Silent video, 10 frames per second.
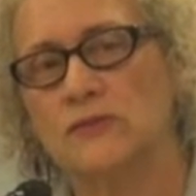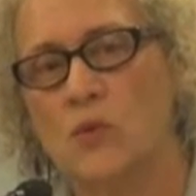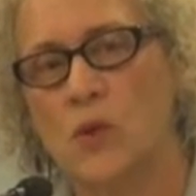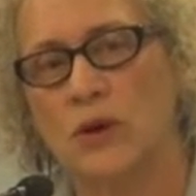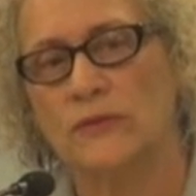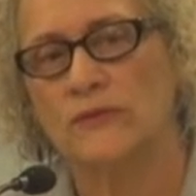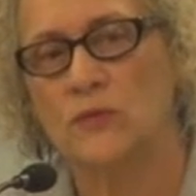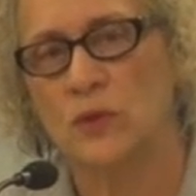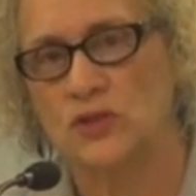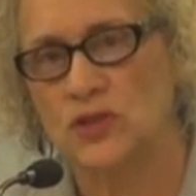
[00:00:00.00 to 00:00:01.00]
for
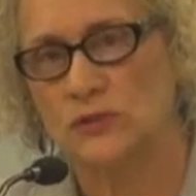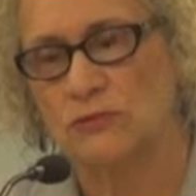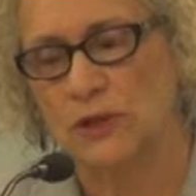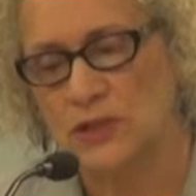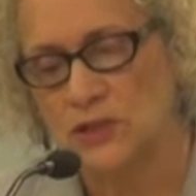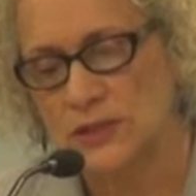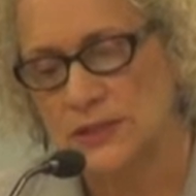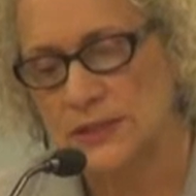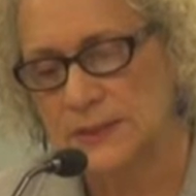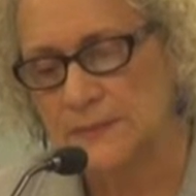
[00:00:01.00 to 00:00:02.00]
4
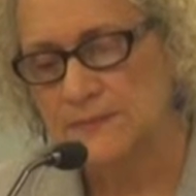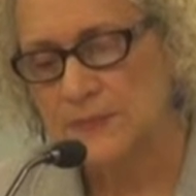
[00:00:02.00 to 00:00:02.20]
generations.